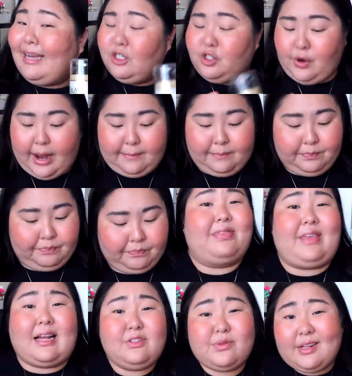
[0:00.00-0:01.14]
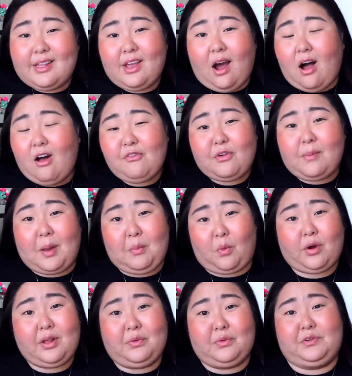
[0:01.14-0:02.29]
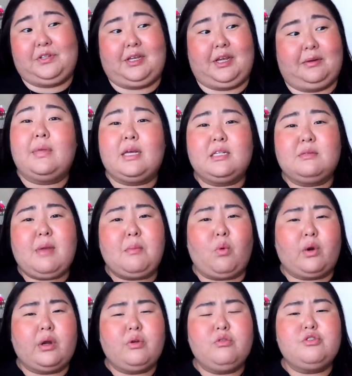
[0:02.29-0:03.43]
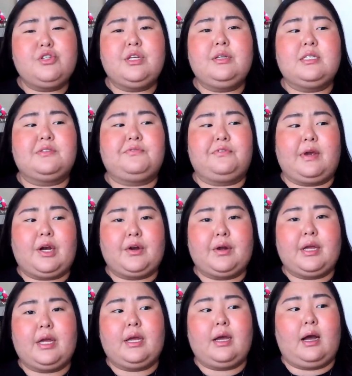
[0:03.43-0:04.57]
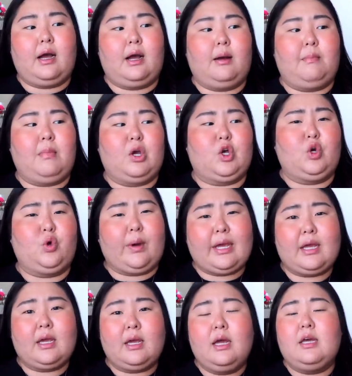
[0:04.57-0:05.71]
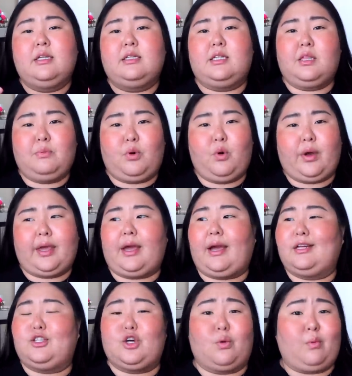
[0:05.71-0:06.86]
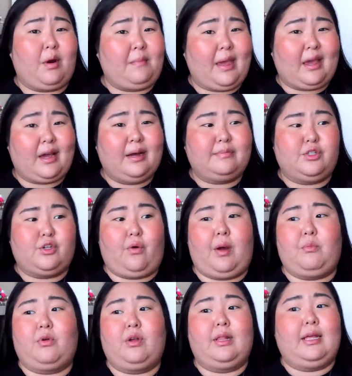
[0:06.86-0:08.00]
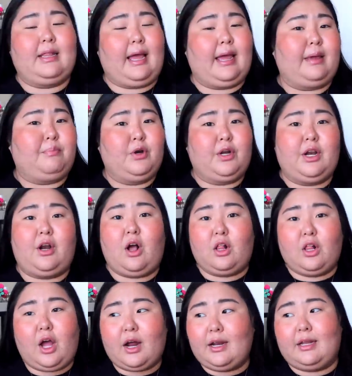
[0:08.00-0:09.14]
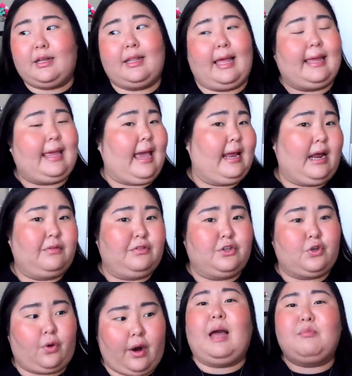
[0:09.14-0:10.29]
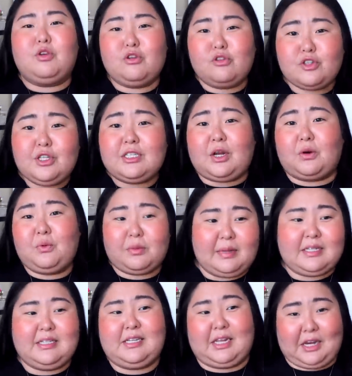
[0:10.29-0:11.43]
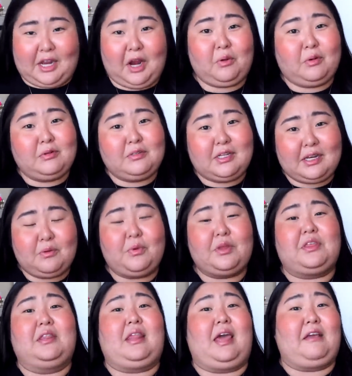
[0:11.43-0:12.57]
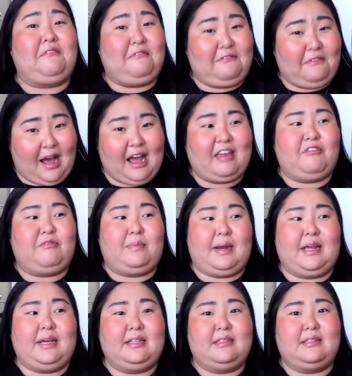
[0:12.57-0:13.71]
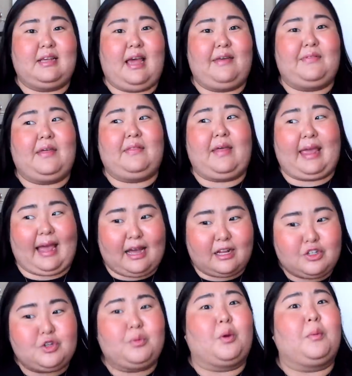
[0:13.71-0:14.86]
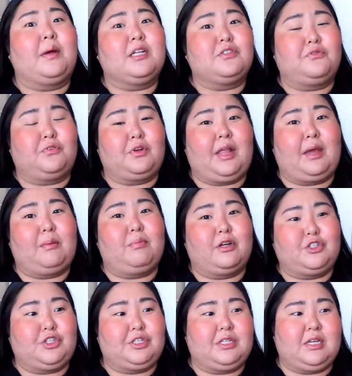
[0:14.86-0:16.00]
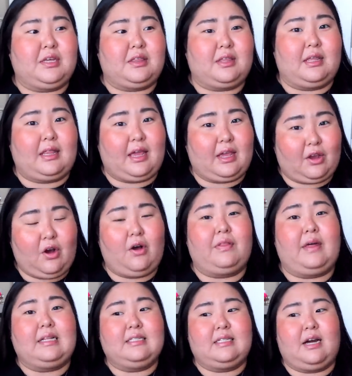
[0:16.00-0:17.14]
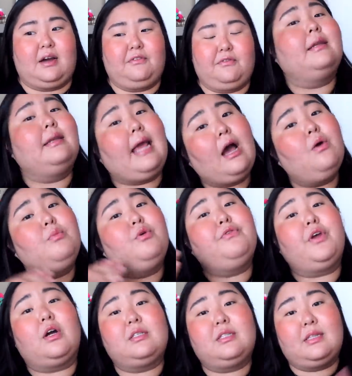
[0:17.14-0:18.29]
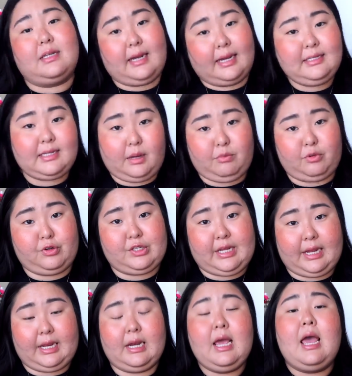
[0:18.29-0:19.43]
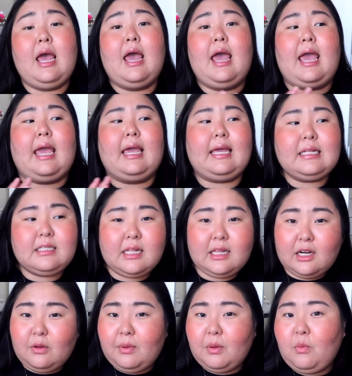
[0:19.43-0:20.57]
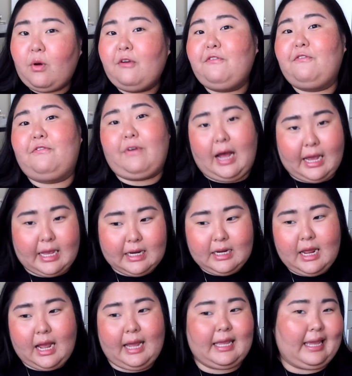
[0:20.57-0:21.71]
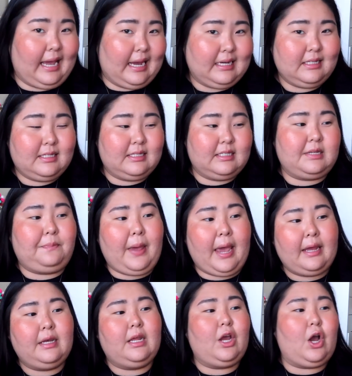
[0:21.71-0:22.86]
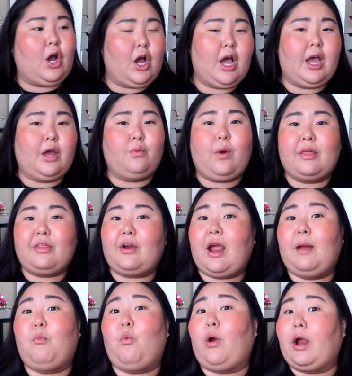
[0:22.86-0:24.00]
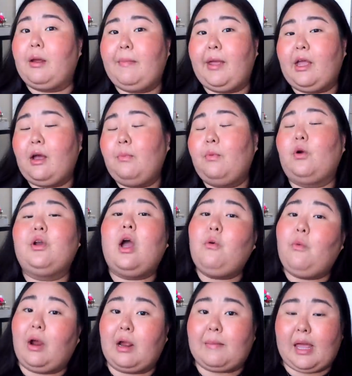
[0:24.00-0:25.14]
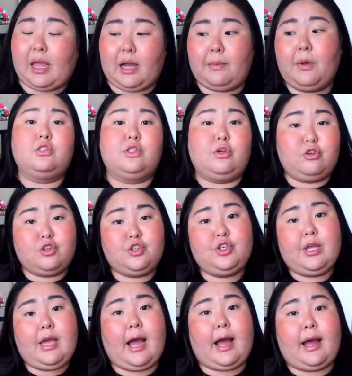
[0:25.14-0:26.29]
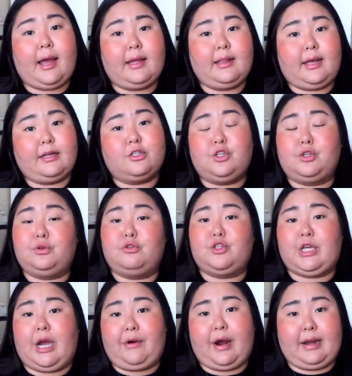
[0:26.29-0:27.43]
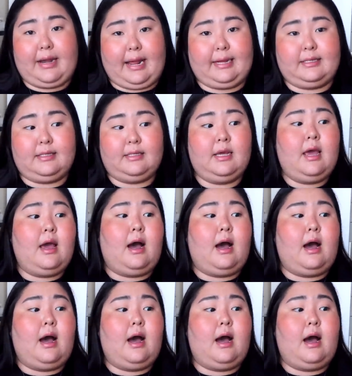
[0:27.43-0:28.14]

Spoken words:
try. That's really all for my morning routine because my morning routine is very quick to the point. I don't wear makeup, so I'm really like put it all on and like head out the door. I'm usually done with my skincare routine within like 5 minutes and then like add 2 more minutes for like brushing teeth and like all that stuff. Now moving on to the nighttime routine, it gets a little bit more fun, I guess, depending on whether I'm wearing makeup or not wearing makeup. So usually I like to shower at night.